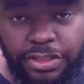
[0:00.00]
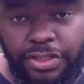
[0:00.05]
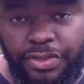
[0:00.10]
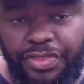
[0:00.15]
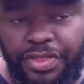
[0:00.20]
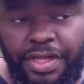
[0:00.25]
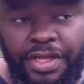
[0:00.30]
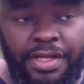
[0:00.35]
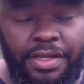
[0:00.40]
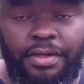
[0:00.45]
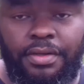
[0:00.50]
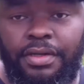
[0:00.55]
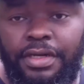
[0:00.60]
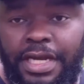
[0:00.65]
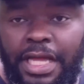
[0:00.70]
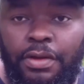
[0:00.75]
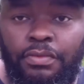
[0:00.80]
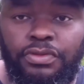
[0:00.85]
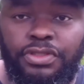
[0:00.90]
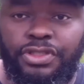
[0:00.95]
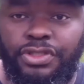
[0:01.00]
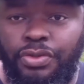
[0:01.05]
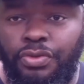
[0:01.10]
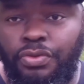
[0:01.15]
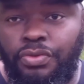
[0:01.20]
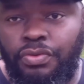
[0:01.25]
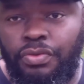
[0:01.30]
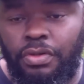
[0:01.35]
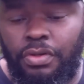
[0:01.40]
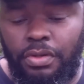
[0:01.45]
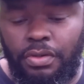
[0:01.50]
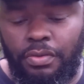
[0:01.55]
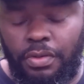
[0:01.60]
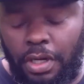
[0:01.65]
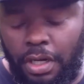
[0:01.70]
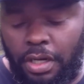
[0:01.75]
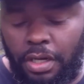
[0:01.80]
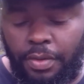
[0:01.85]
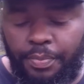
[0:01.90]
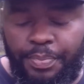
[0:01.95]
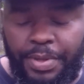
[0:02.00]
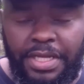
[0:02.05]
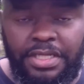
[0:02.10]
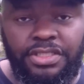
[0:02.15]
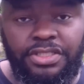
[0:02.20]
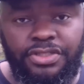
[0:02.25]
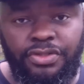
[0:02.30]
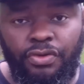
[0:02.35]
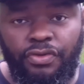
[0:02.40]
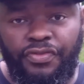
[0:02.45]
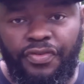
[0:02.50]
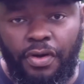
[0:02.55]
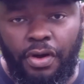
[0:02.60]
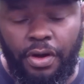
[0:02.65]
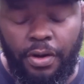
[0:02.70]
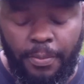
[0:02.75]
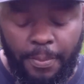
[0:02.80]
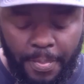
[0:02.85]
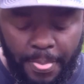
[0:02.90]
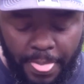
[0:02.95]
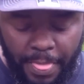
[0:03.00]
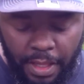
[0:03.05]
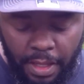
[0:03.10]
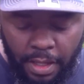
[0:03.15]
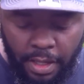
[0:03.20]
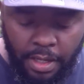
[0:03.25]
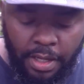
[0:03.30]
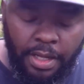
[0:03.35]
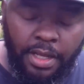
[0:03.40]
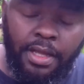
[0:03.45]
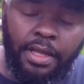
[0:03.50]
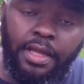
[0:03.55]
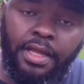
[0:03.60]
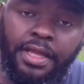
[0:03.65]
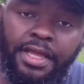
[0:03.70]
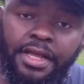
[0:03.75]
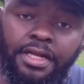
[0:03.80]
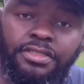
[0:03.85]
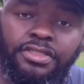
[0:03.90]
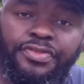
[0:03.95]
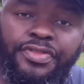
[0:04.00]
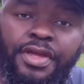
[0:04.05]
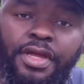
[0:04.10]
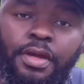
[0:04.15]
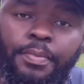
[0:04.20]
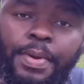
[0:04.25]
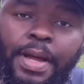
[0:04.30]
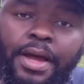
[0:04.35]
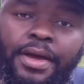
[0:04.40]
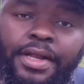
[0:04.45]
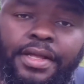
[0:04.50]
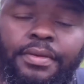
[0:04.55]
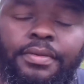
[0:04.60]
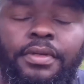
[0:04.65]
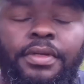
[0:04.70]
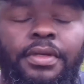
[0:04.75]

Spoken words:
the thing. That was 2 baits so far. Here's the thing about it.